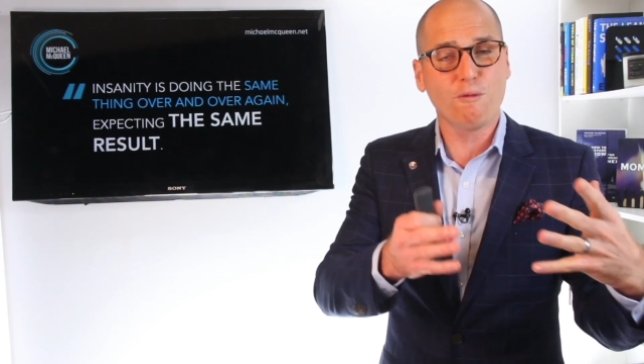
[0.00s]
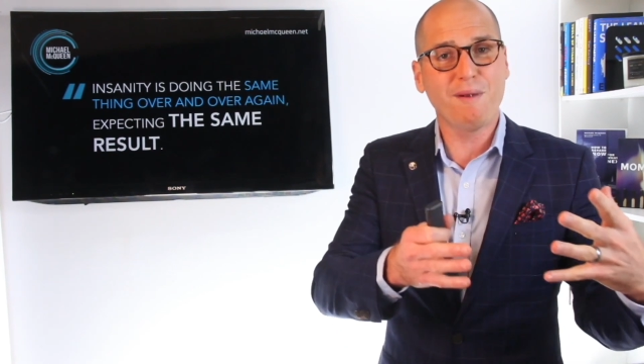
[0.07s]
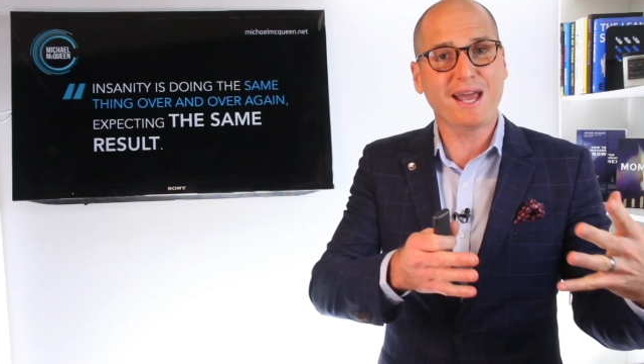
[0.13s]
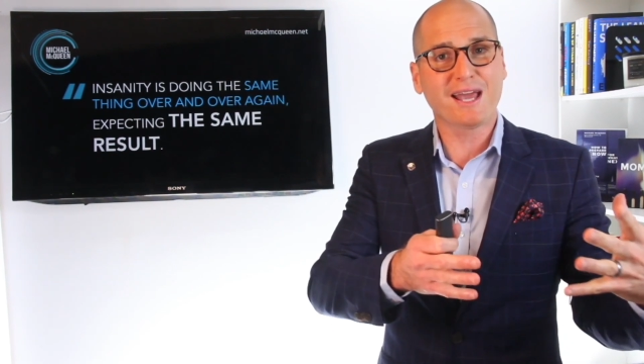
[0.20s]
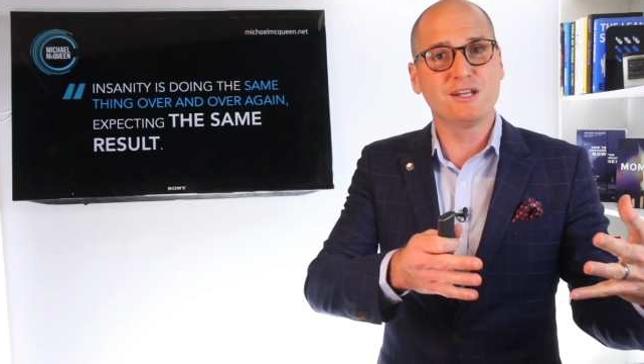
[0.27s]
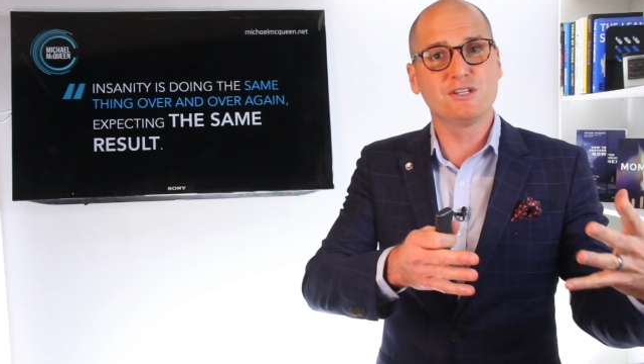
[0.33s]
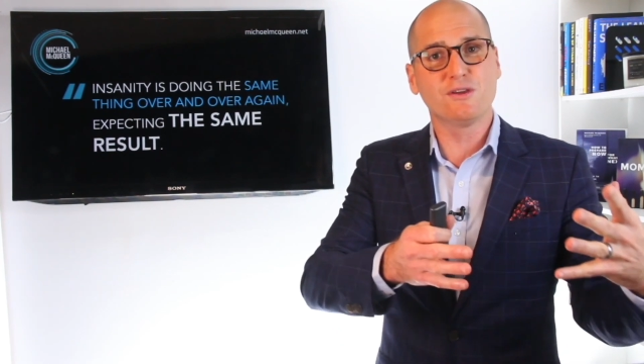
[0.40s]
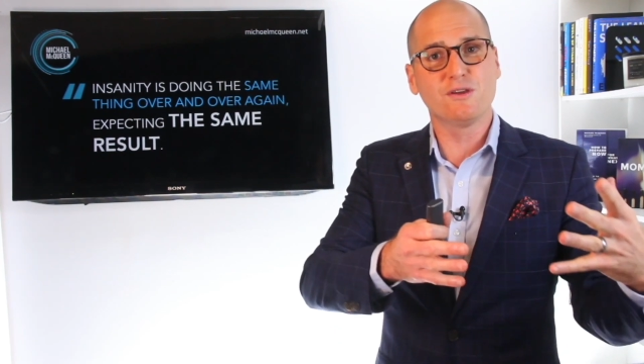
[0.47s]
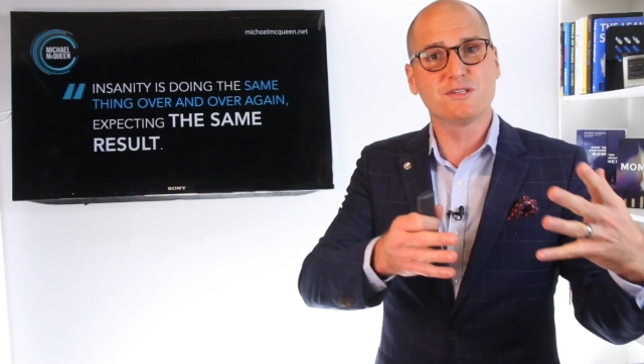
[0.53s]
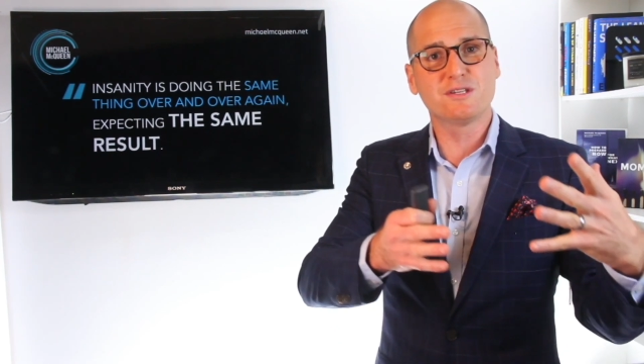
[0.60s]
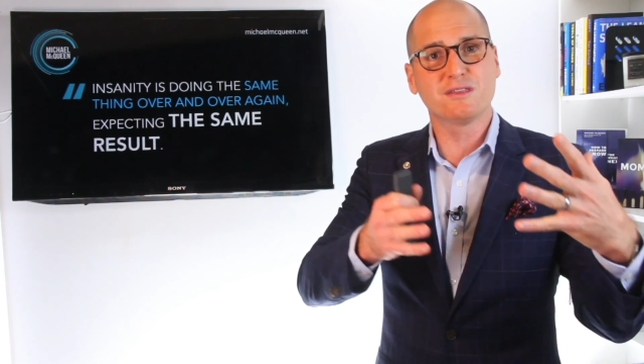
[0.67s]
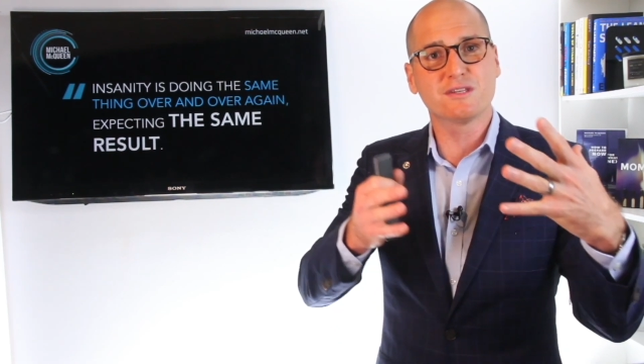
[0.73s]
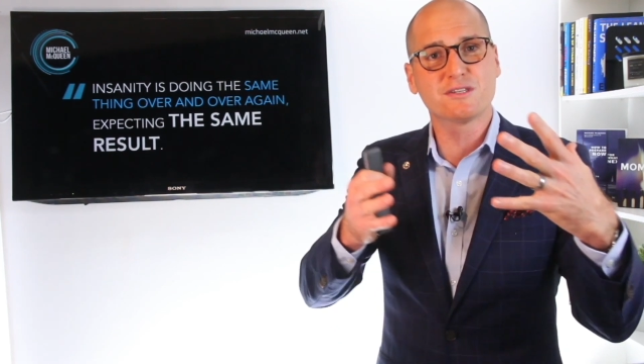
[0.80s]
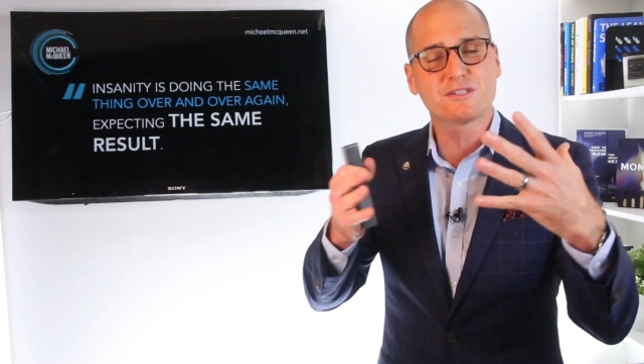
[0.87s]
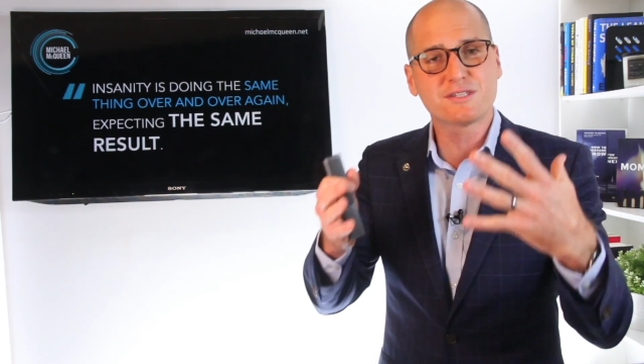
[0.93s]
back into using
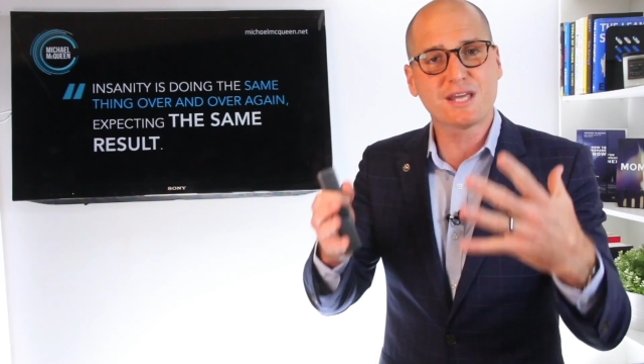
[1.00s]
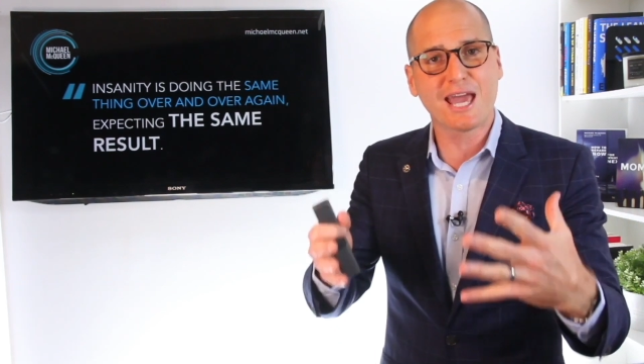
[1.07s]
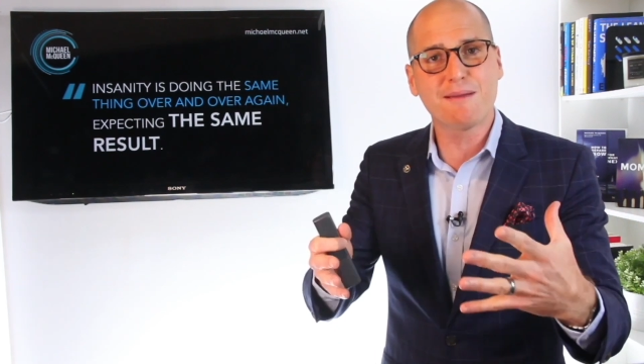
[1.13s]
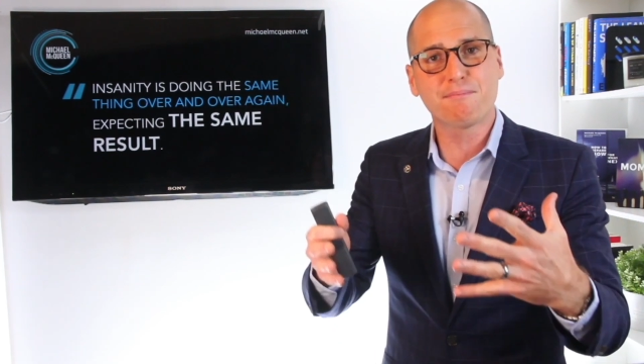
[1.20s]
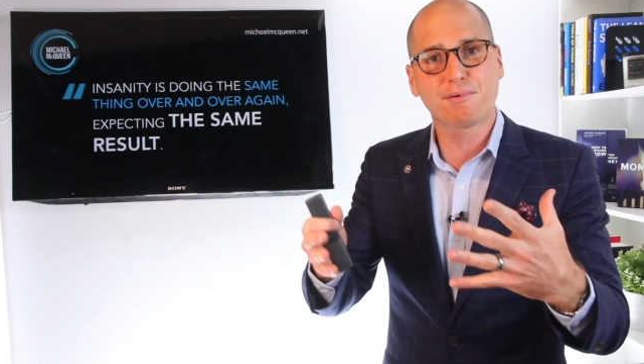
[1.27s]
the same